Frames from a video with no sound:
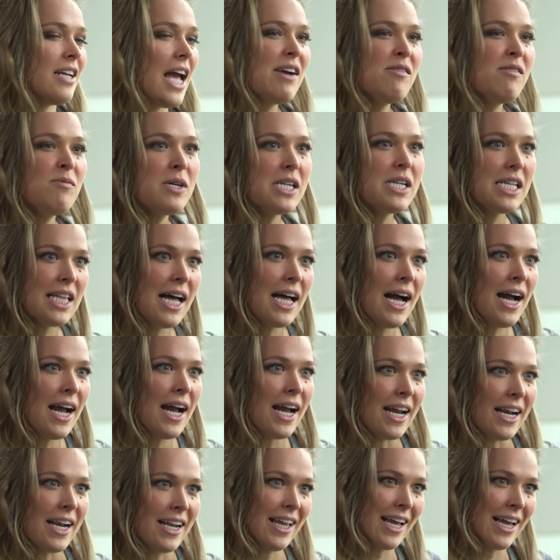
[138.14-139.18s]
Everybody
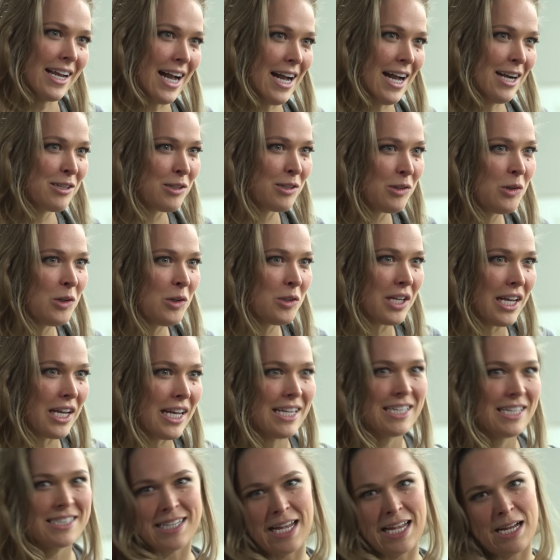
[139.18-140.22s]
lied. Like, I Googled
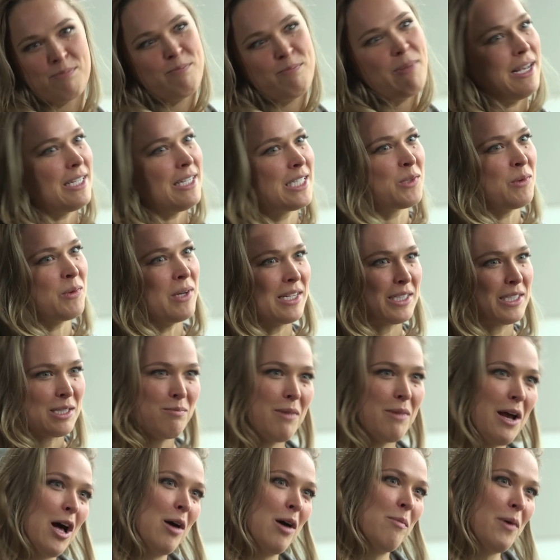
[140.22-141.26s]
it, it's like best wings in
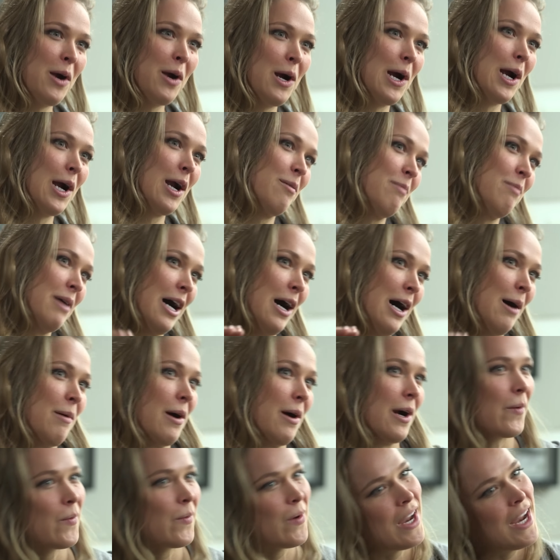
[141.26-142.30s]
Melbourne,
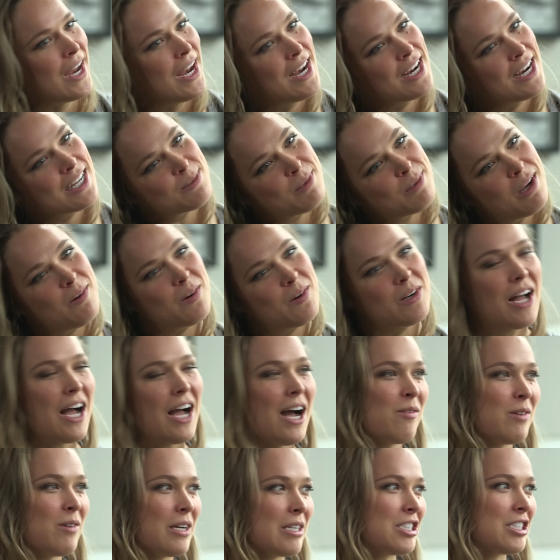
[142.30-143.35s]
Melbourne wings, Melbourne
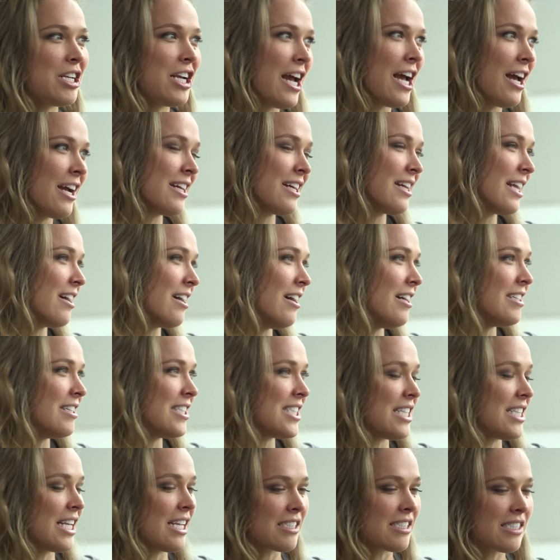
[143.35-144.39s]
hot wing shack, like all
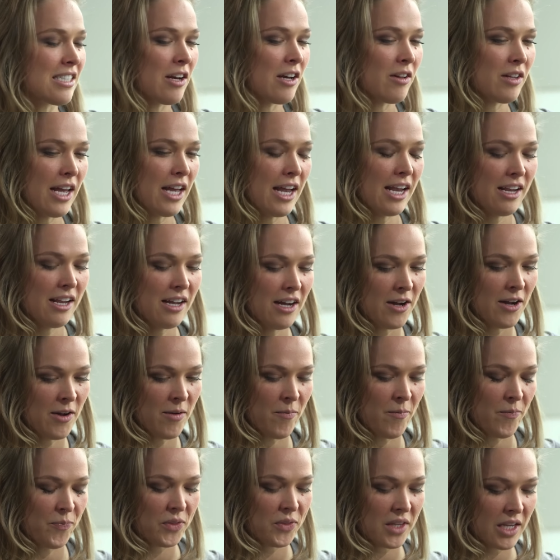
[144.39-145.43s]
these things. So like,
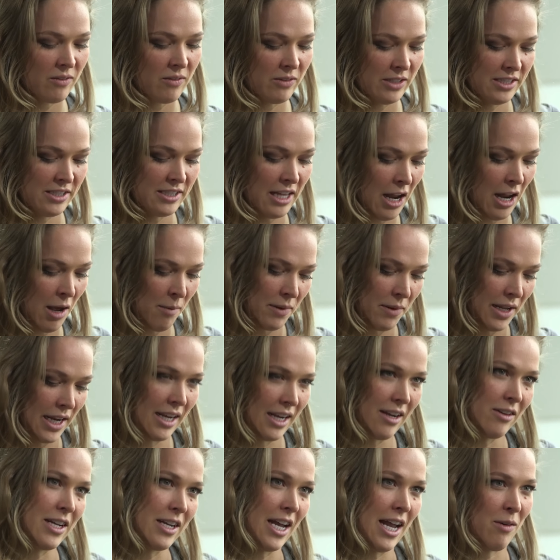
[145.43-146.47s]
we set up
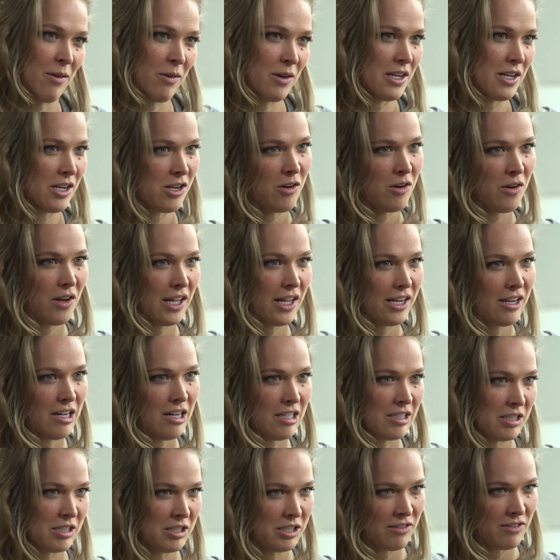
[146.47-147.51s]
like, okay, we're gonna go to like
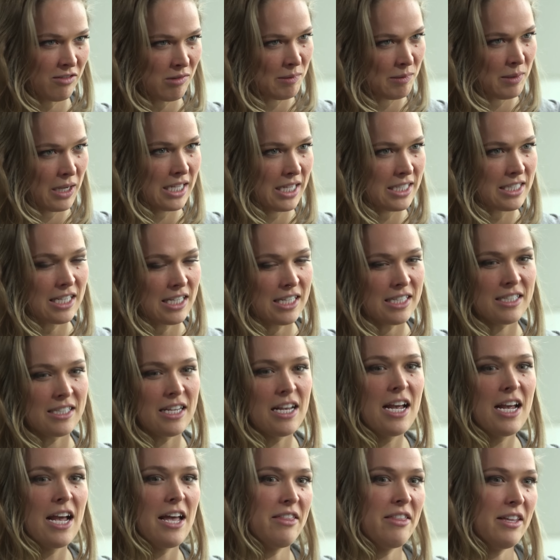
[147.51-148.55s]
all these different places.
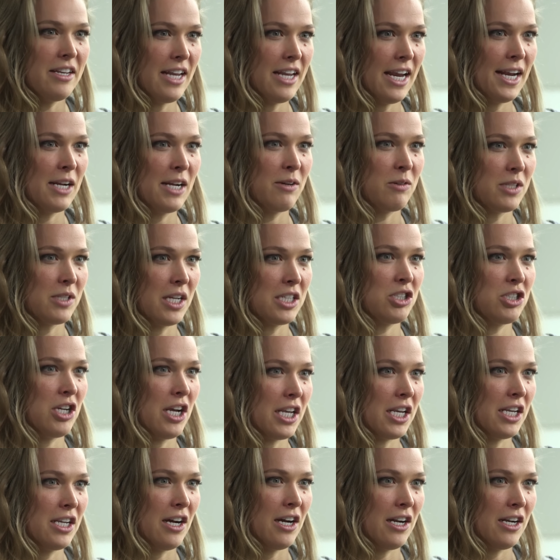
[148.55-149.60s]
And then Dana was like
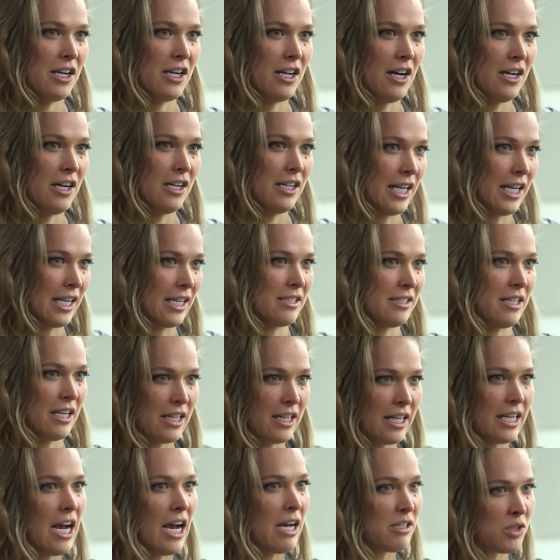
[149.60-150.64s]
checking on it, saying
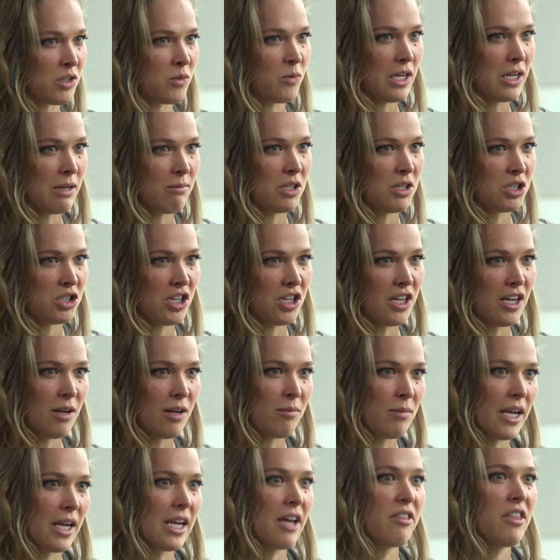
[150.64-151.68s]
like, how's the wing mission? And
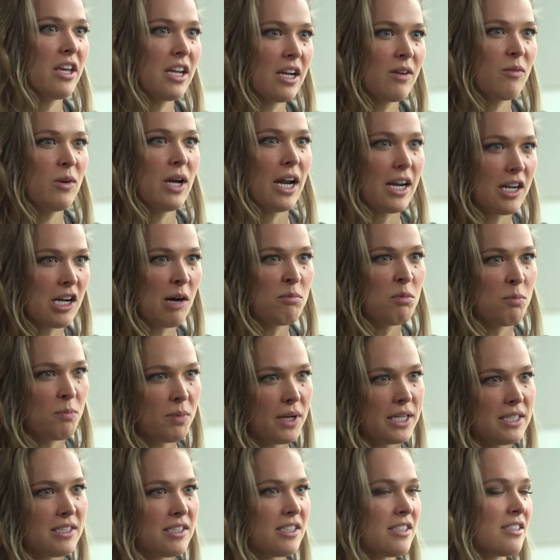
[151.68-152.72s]
I'm like, I think we've got a couple
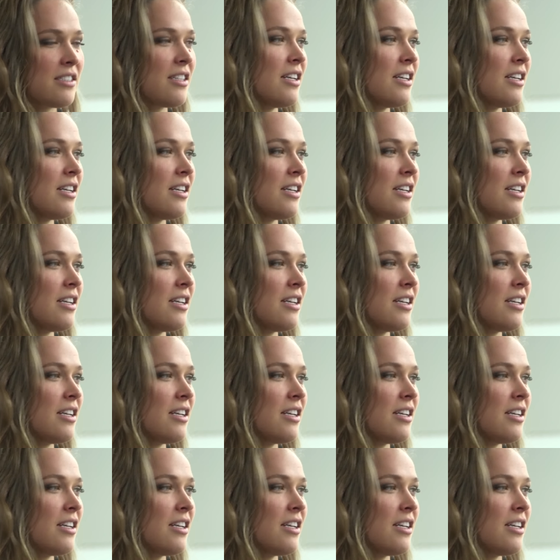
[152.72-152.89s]
places.